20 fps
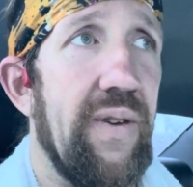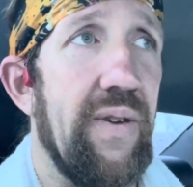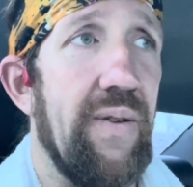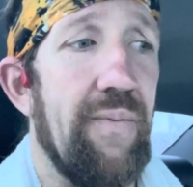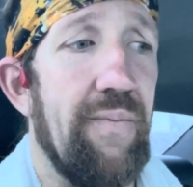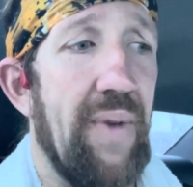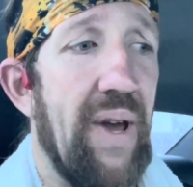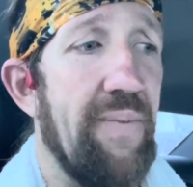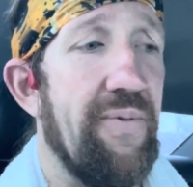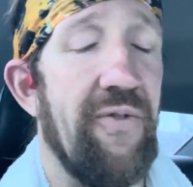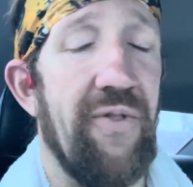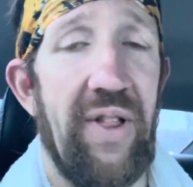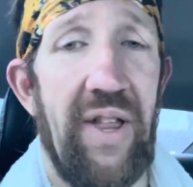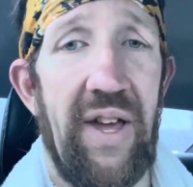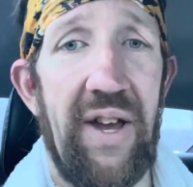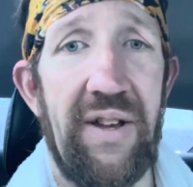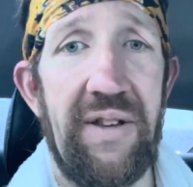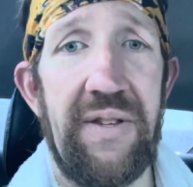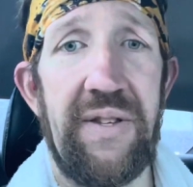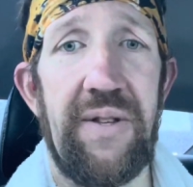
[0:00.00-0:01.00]
maybe
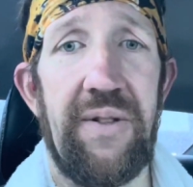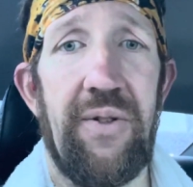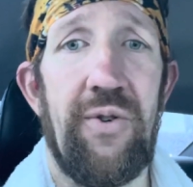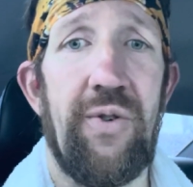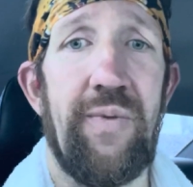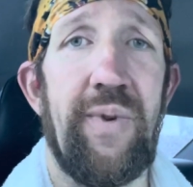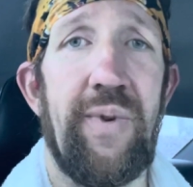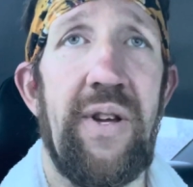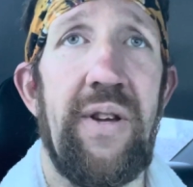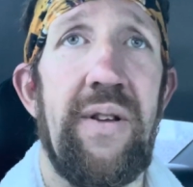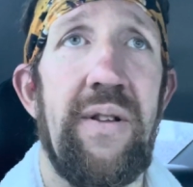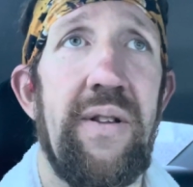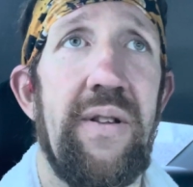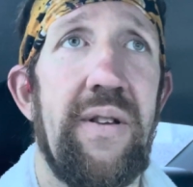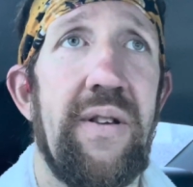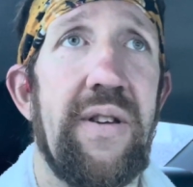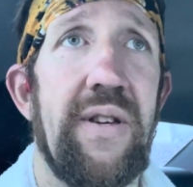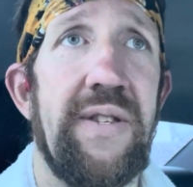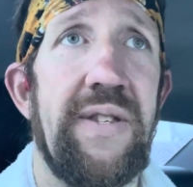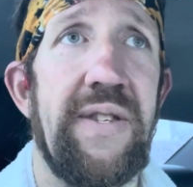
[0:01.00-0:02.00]
relax a little bit
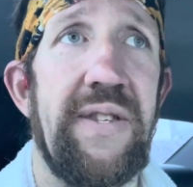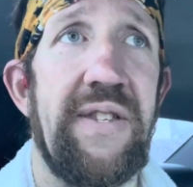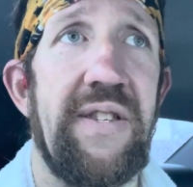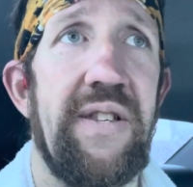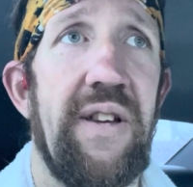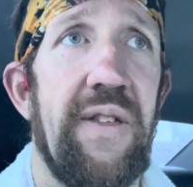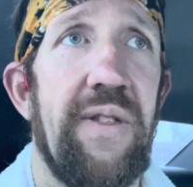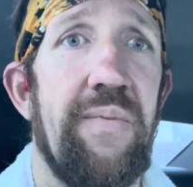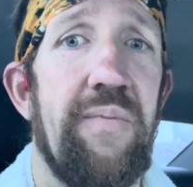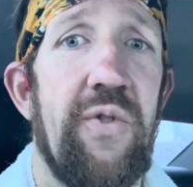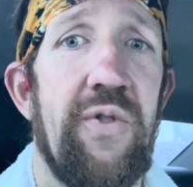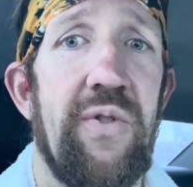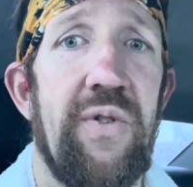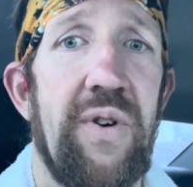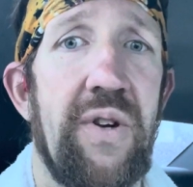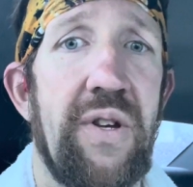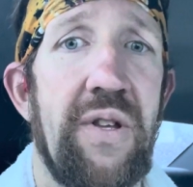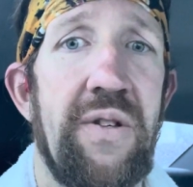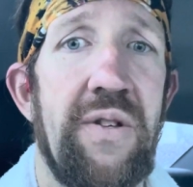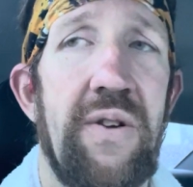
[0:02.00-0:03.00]
because there's nothing more I
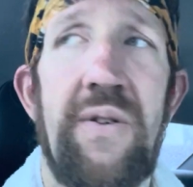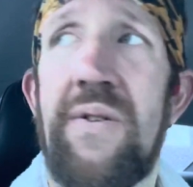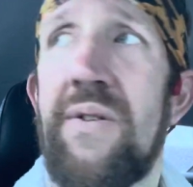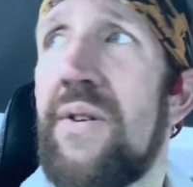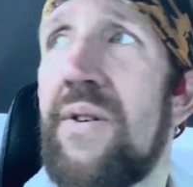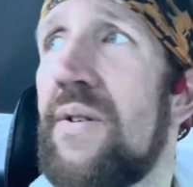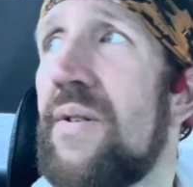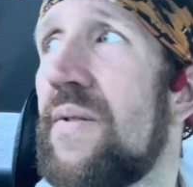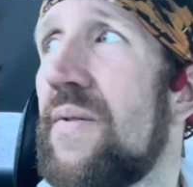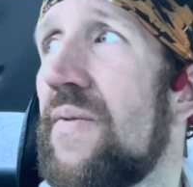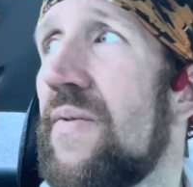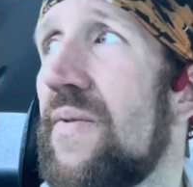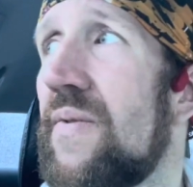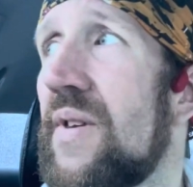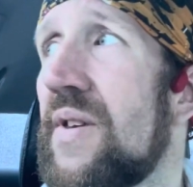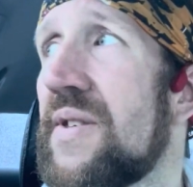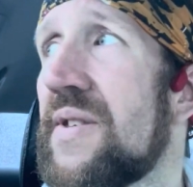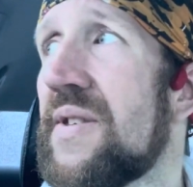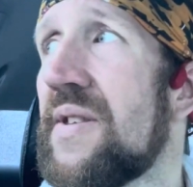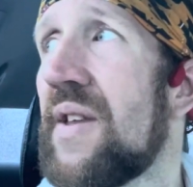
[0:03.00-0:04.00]
can do.
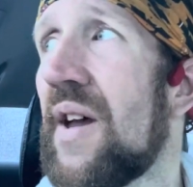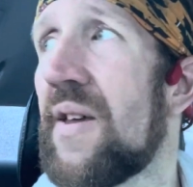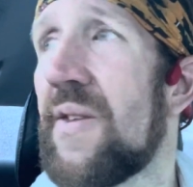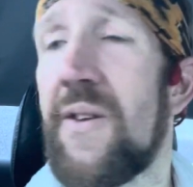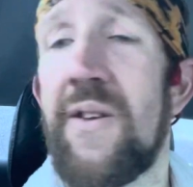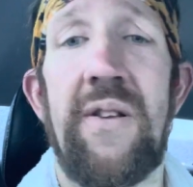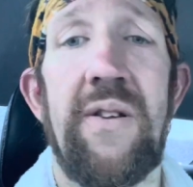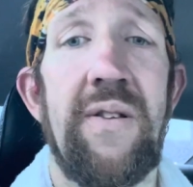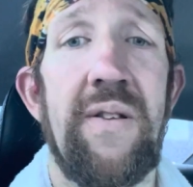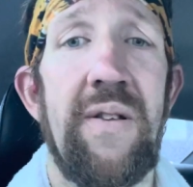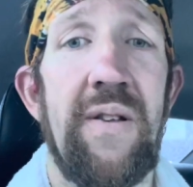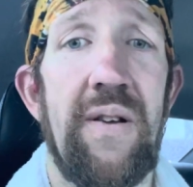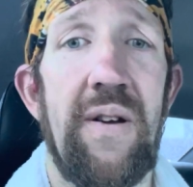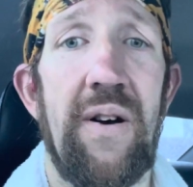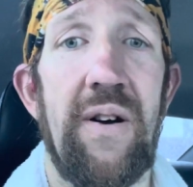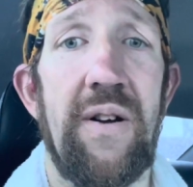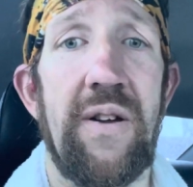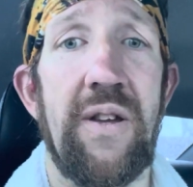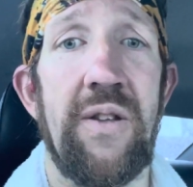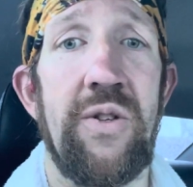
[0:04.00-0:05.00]
There's nothing
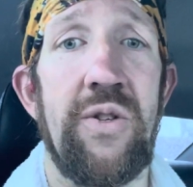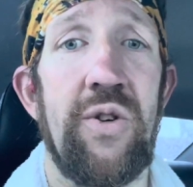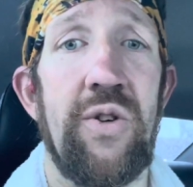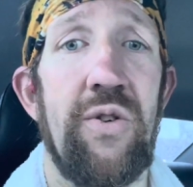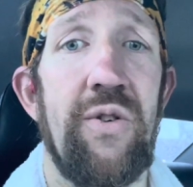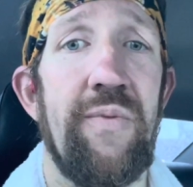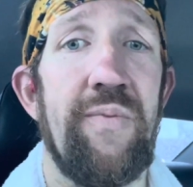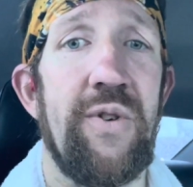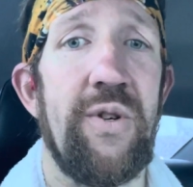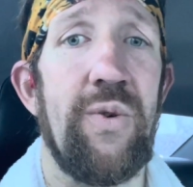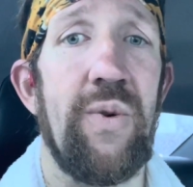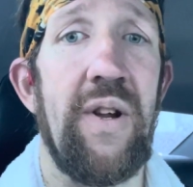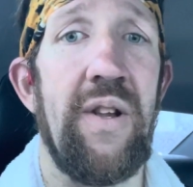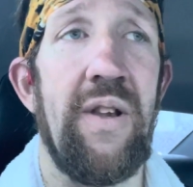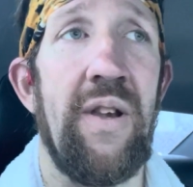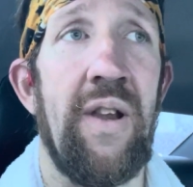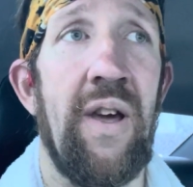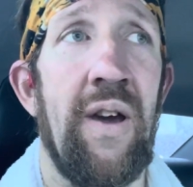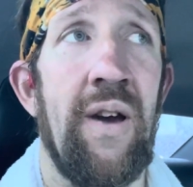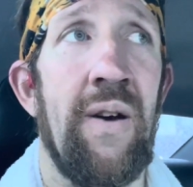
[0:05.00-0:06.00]
I can do
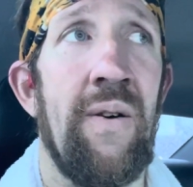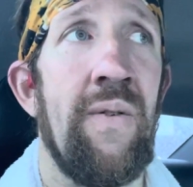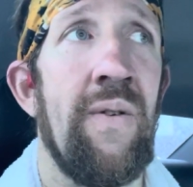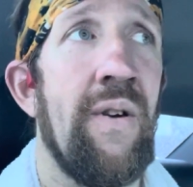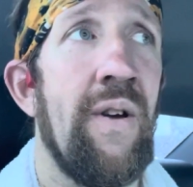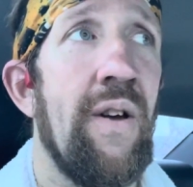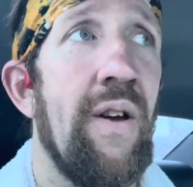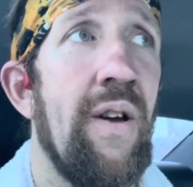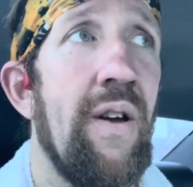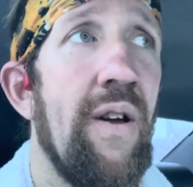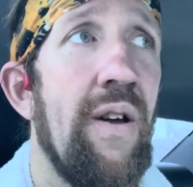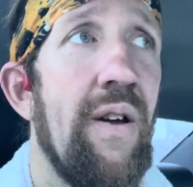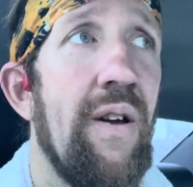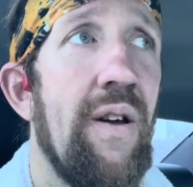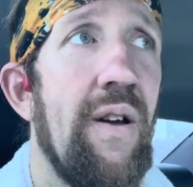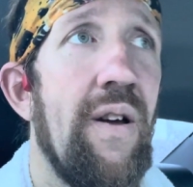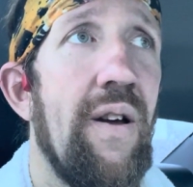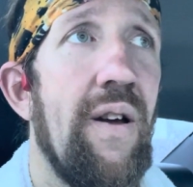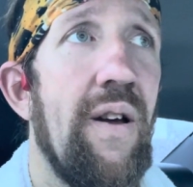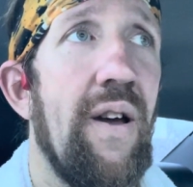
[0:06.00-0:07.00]
between now
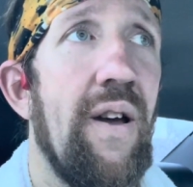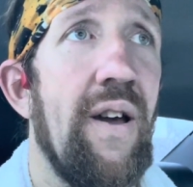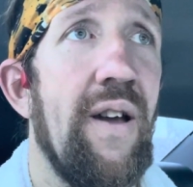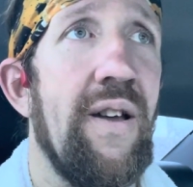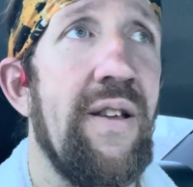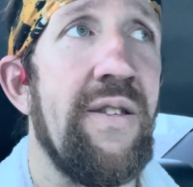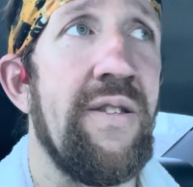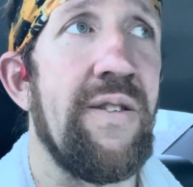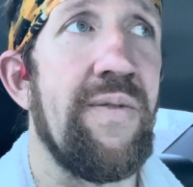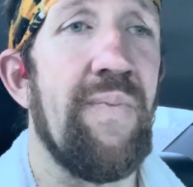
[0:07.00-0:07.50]
and